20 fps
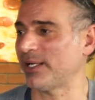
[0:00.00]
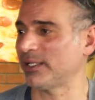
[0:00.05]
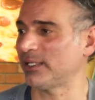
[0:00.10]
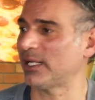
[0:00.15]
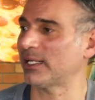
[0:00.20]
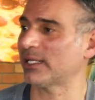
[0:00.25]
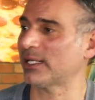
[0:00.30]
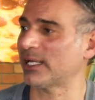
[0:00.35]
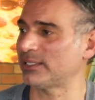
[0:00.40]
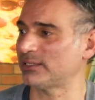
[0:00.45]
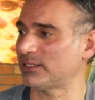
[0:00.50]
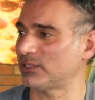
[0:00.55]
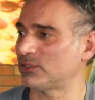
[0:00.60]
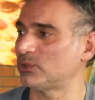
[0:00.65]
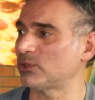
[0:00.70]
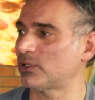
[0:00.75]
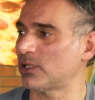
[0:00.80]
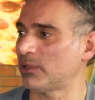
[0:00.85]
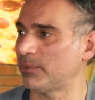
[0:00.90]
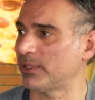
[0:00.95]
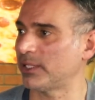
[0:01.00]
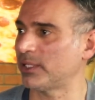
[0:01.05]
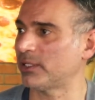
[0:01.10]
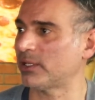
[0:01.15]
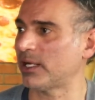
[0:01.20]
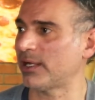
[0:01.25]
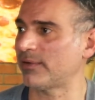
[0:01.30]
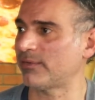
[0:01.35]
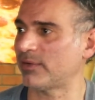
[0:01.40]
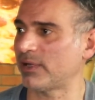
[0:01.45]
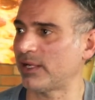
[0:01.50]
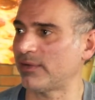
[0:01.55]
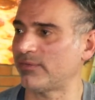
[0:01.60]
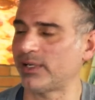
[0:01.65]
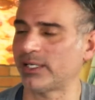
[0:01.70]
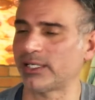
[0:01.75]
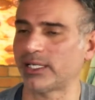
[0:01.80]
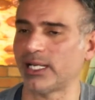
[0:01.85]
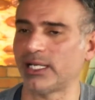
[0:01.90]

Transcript: A lot of guys that do come in here, I've had